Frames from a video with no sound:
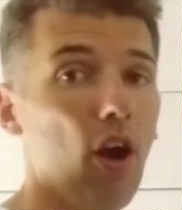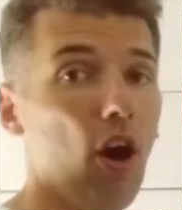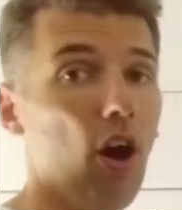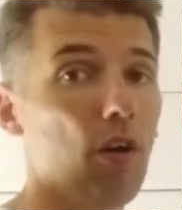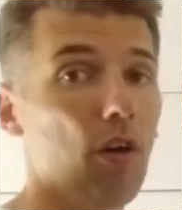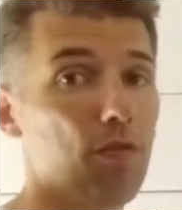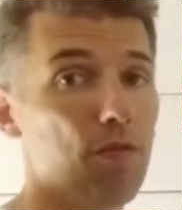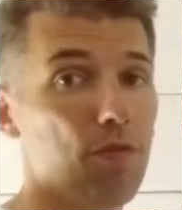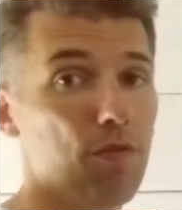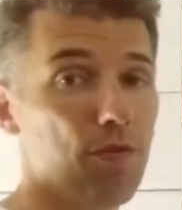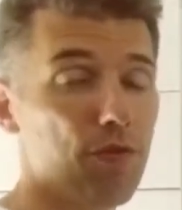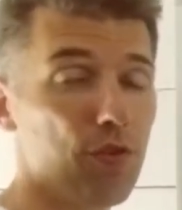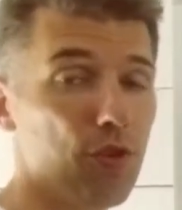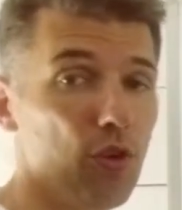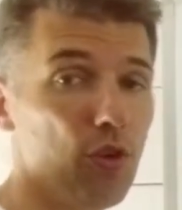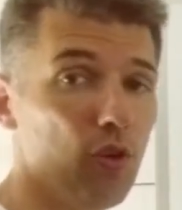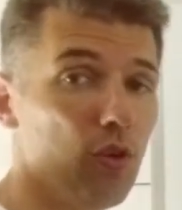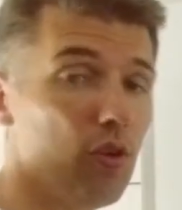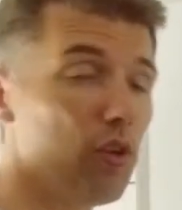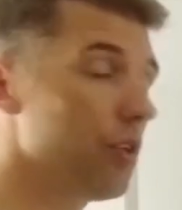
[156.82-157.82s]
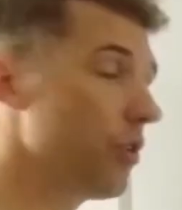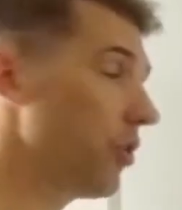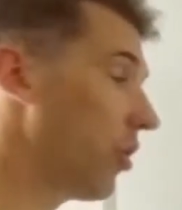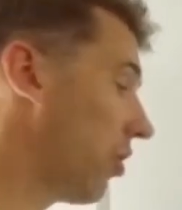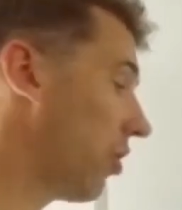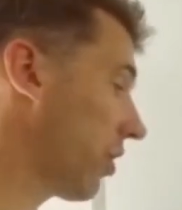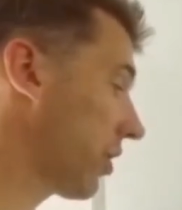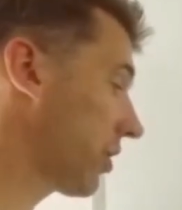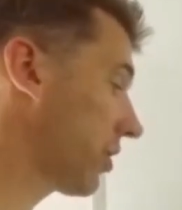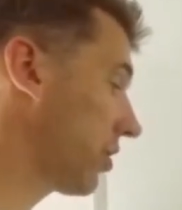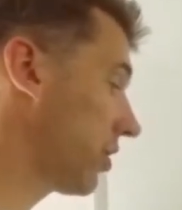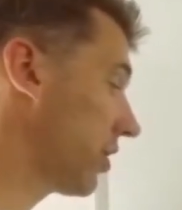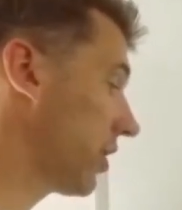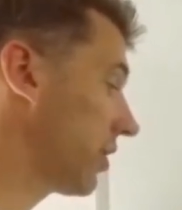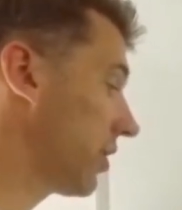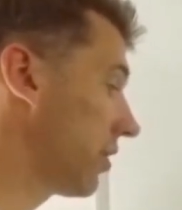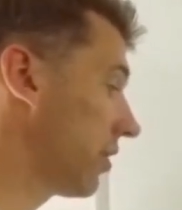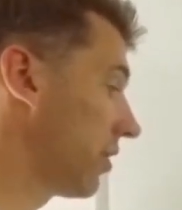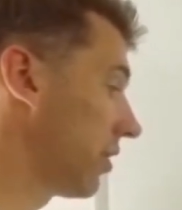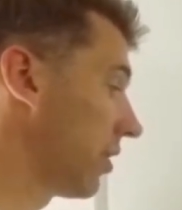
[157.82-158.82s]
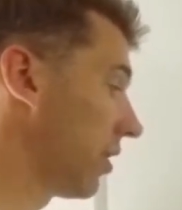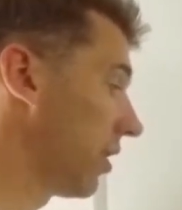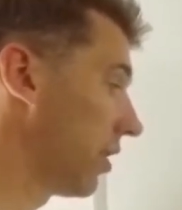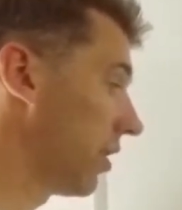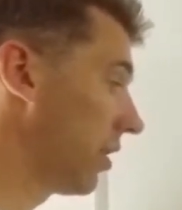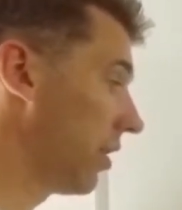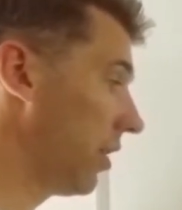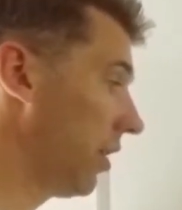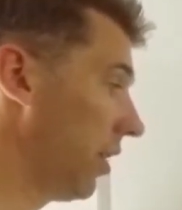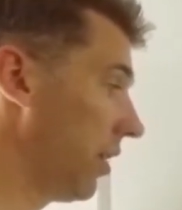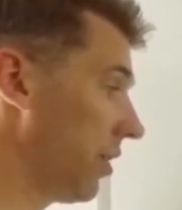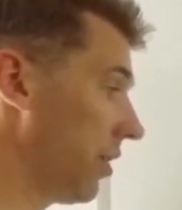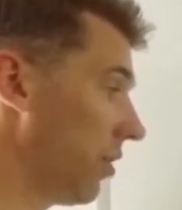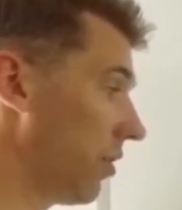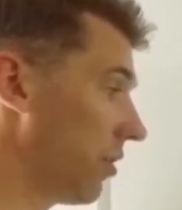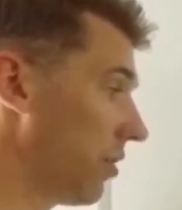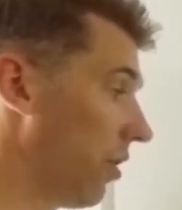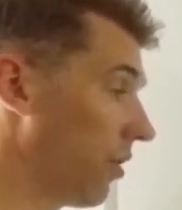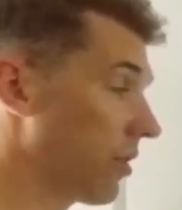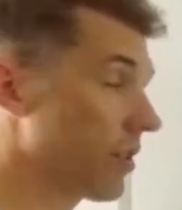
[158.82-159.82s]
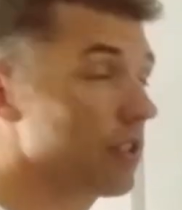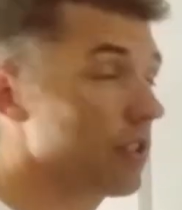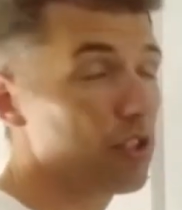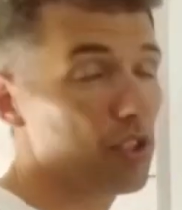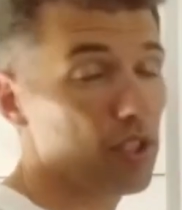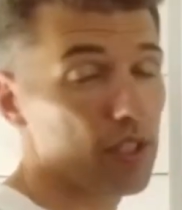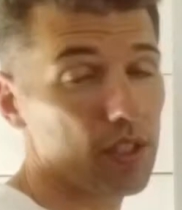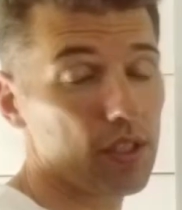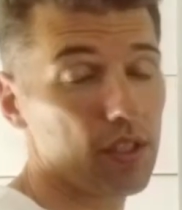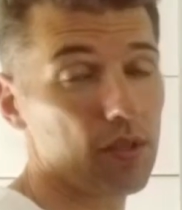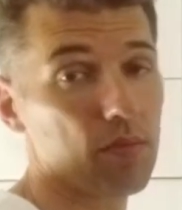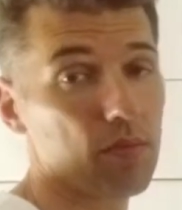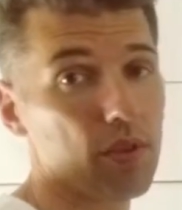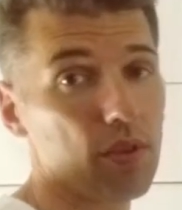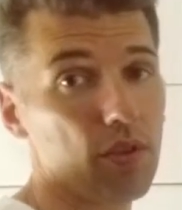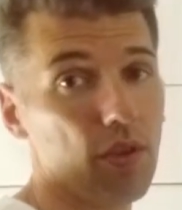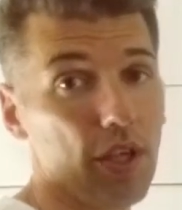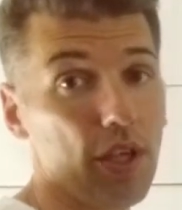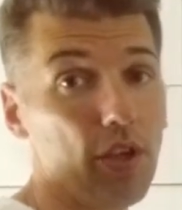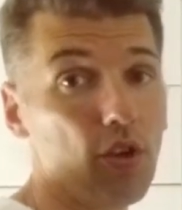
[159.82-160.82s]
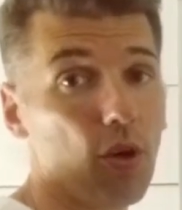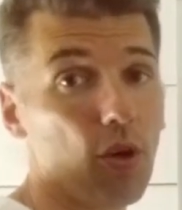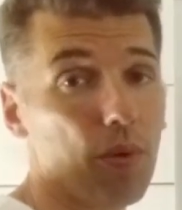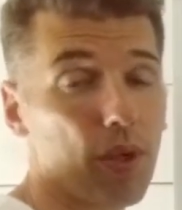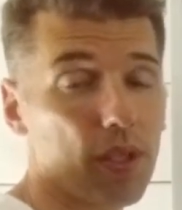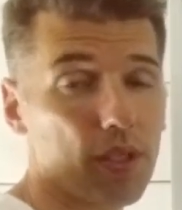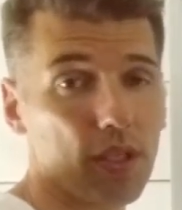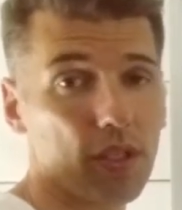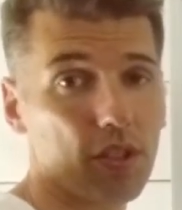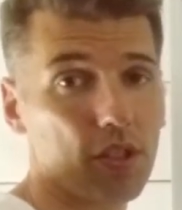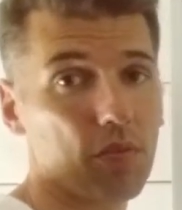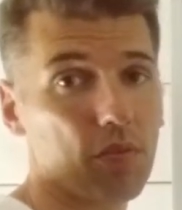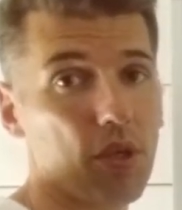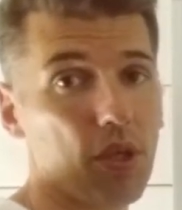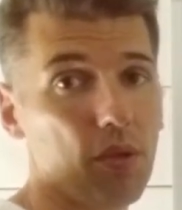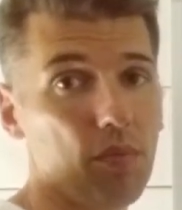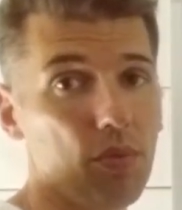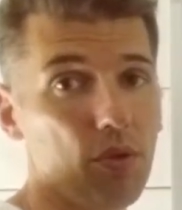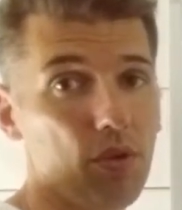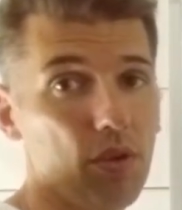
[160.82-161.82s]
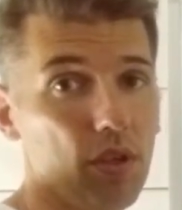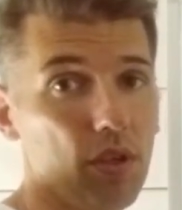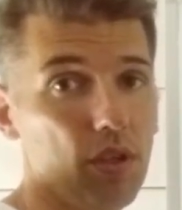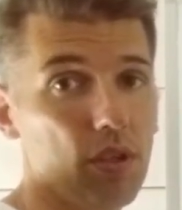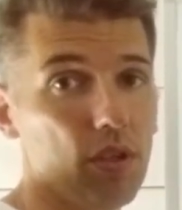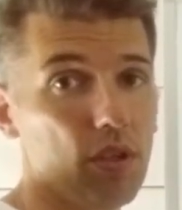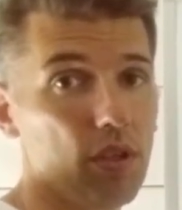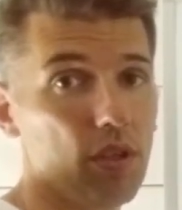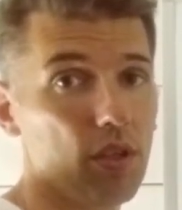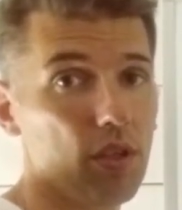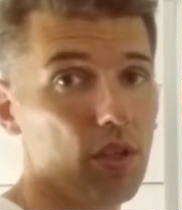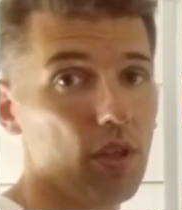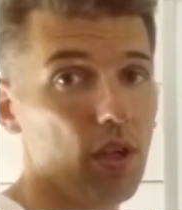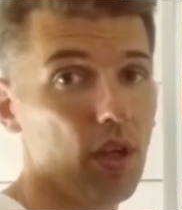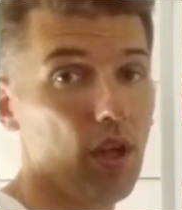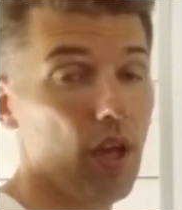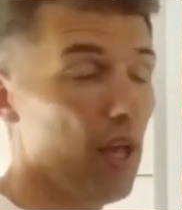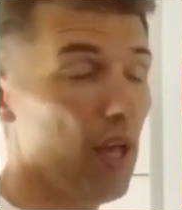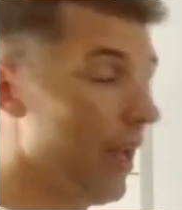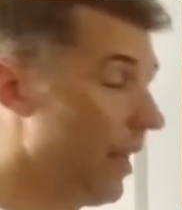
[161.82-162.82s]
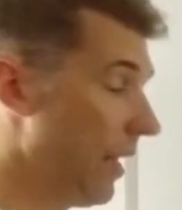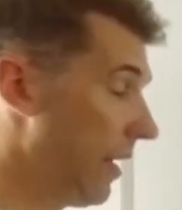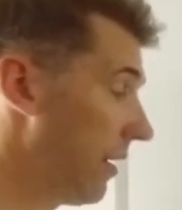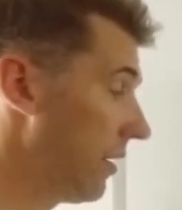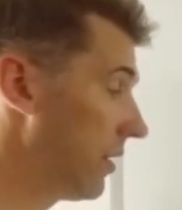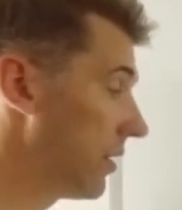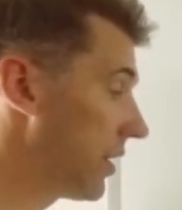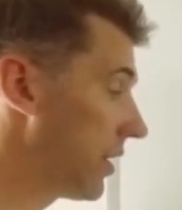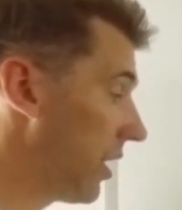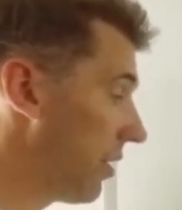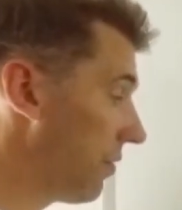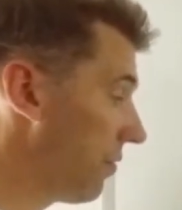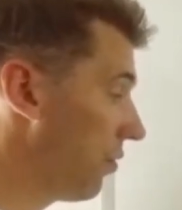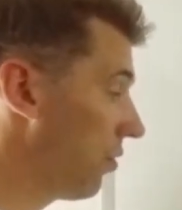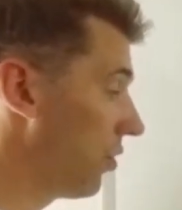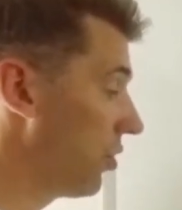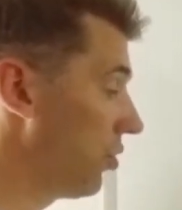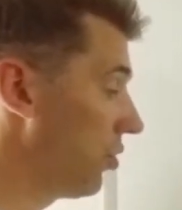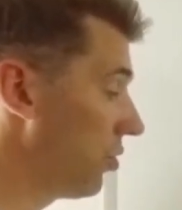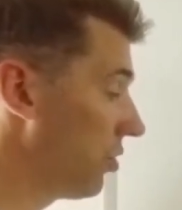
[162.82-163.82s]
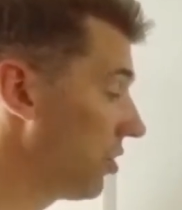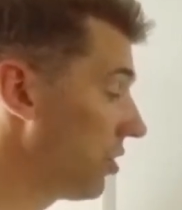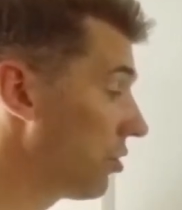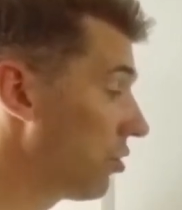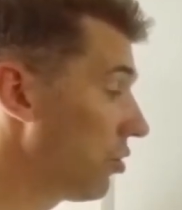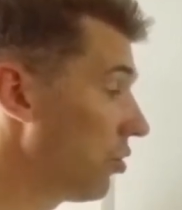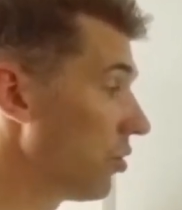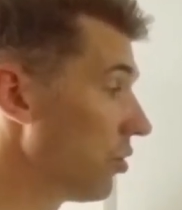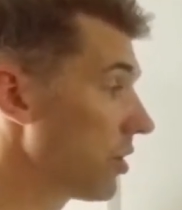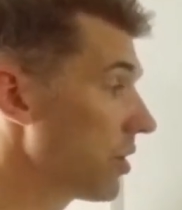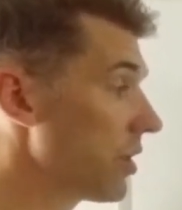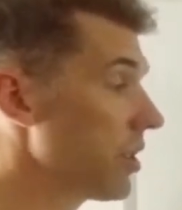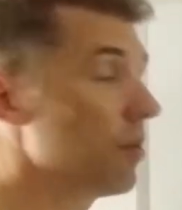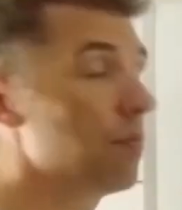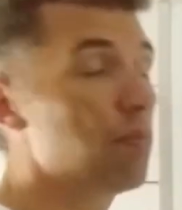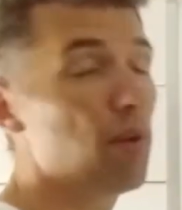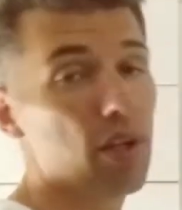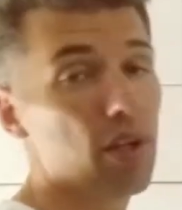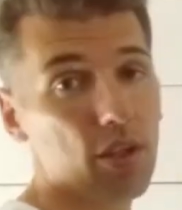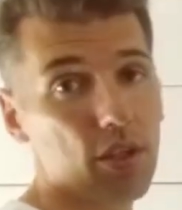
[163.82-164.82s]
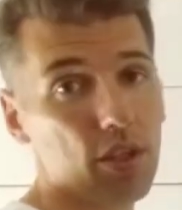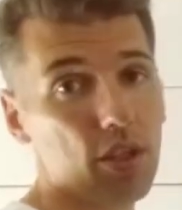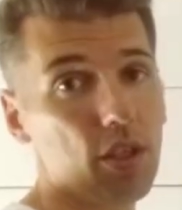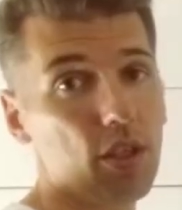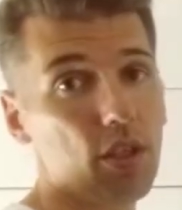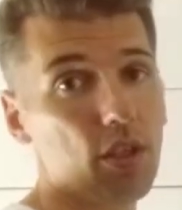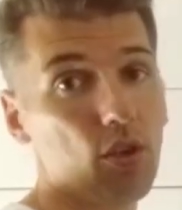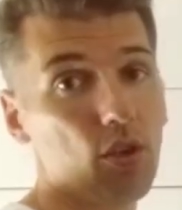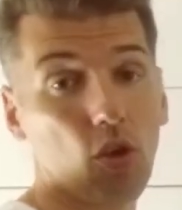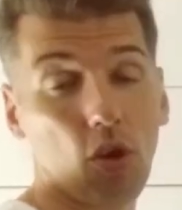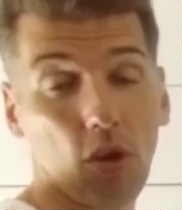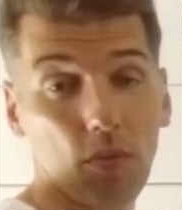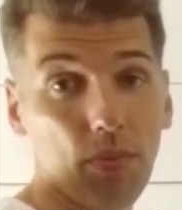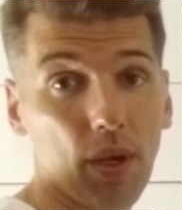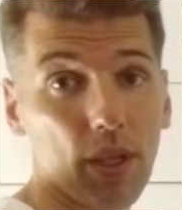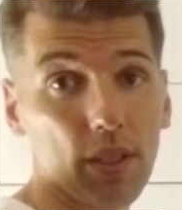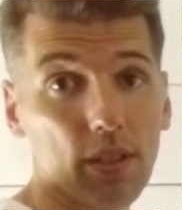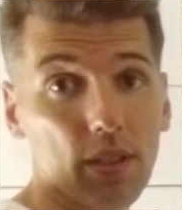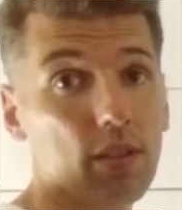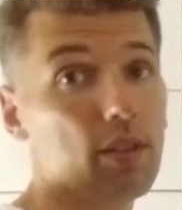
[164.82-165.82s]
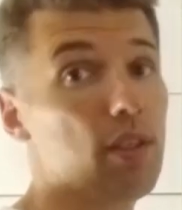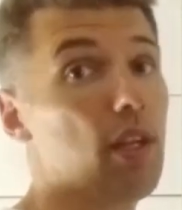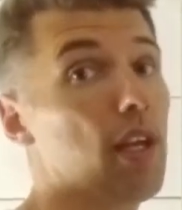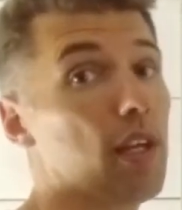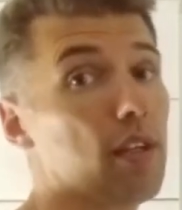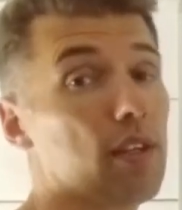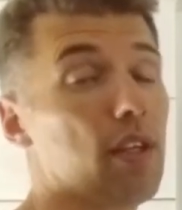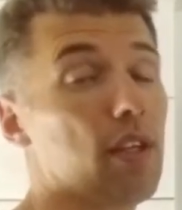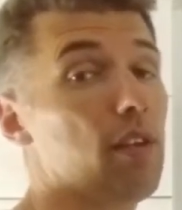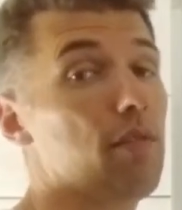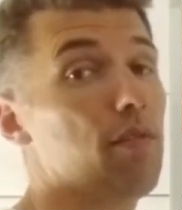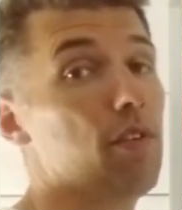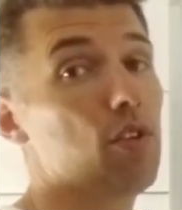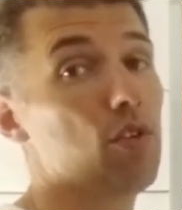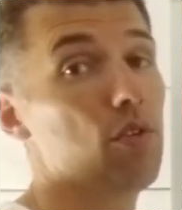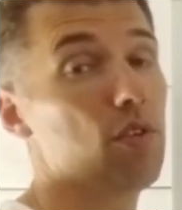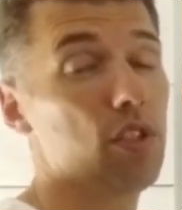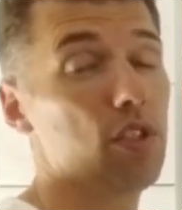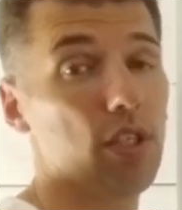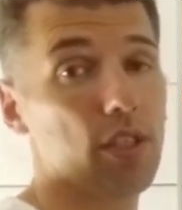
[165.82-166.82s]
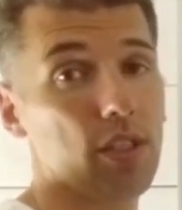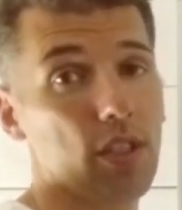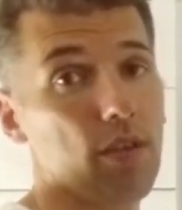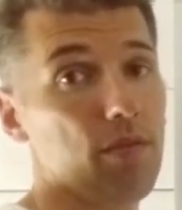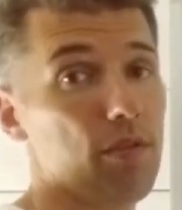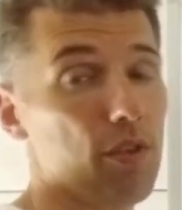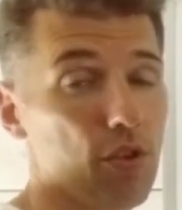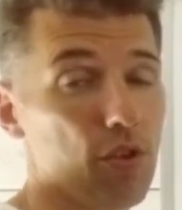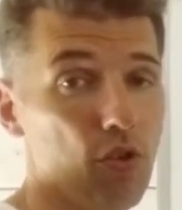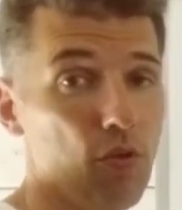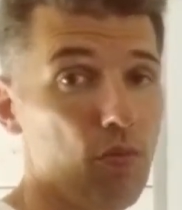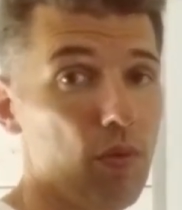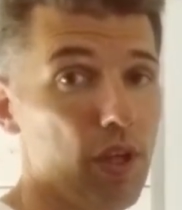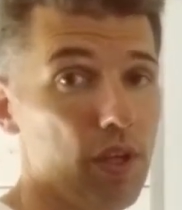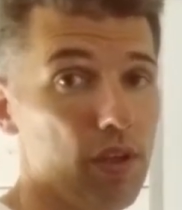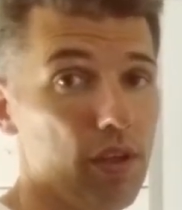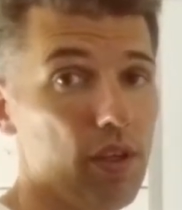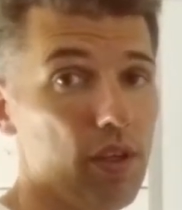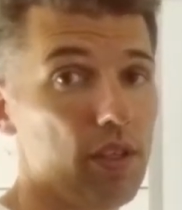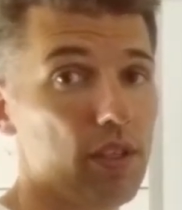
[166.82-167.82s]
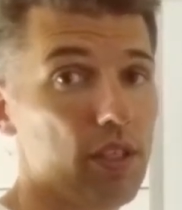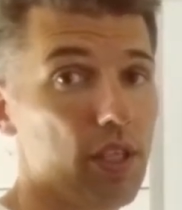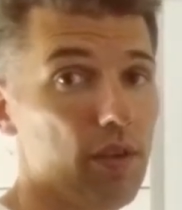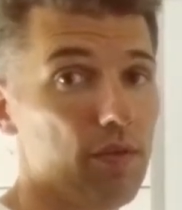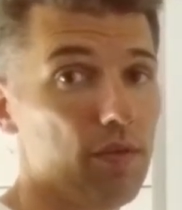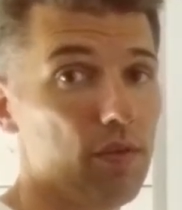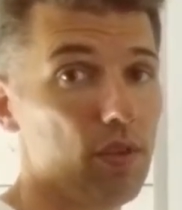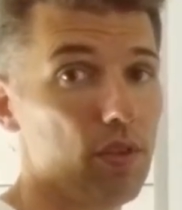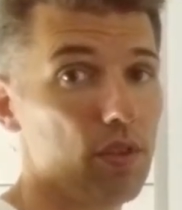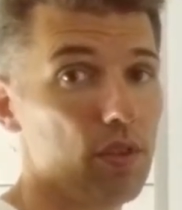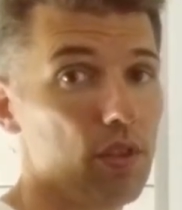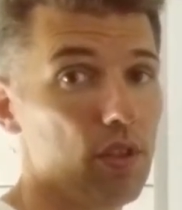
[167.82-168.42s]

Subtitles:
of fuel your oxygen system, your aerobic system can burn. And therefore you reduce the ability to combust the lactate which you just have accumulated in the effort.